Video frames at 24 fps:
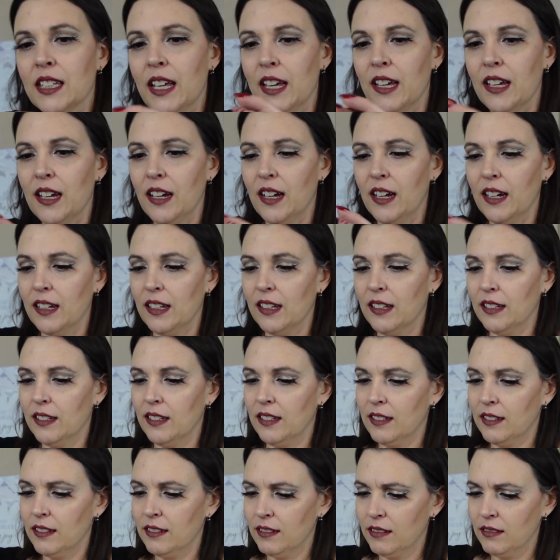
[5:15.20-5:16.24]
like a
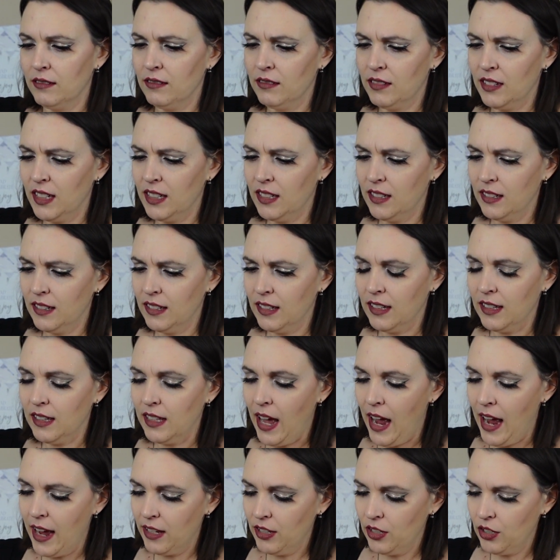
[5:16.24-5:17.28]

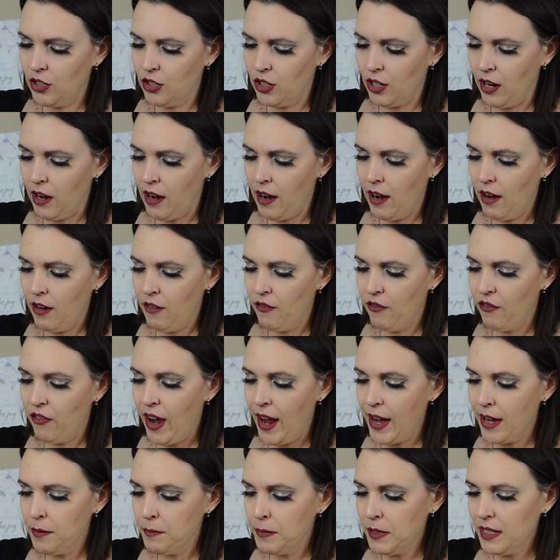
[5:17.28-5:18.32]
glass jar
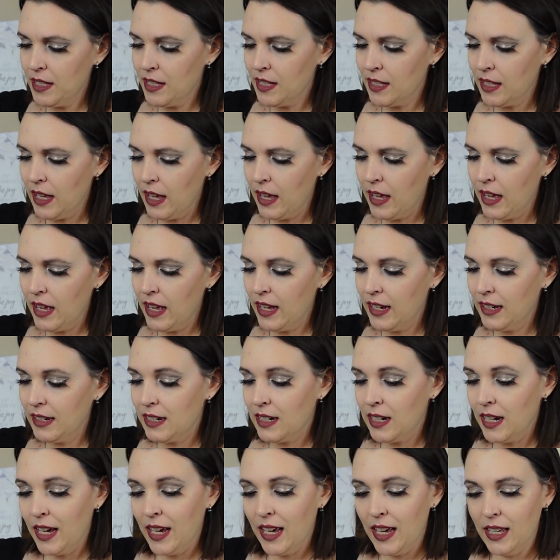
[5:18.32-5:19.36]
vitamin C
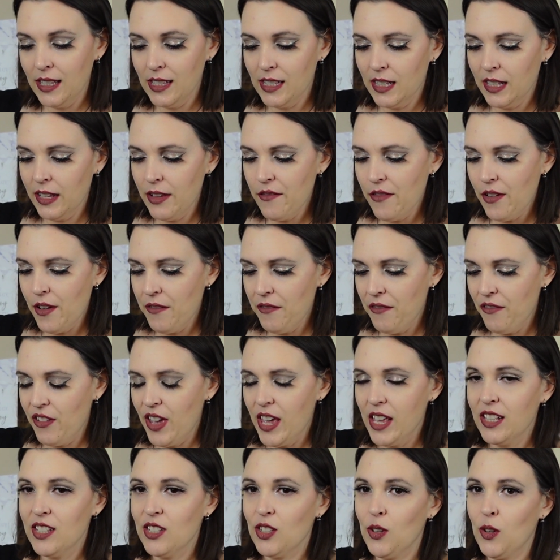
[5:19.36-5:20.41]
intensive
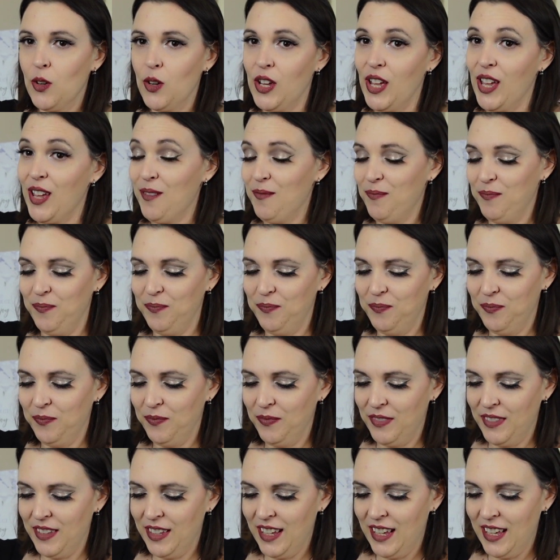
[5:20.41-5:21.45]
face cream.
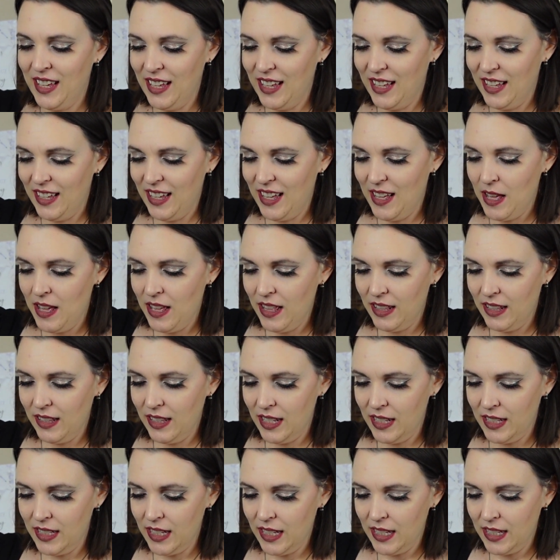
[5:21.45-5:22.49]

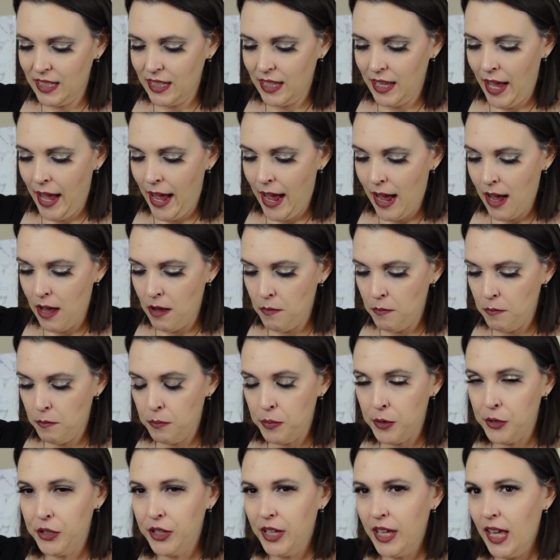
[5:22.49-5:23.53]
This is Kat
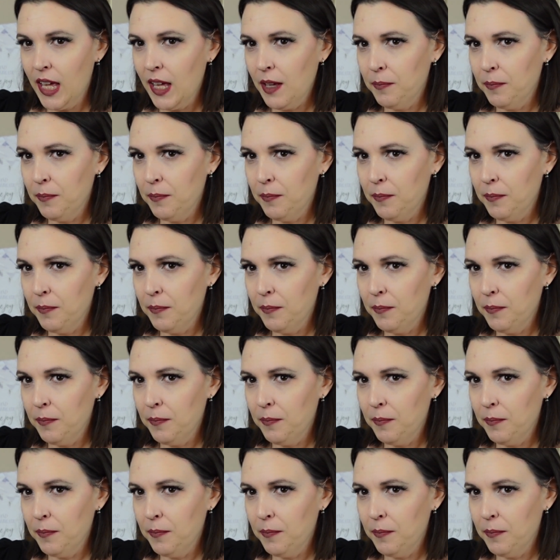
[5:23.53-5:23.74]
Burke.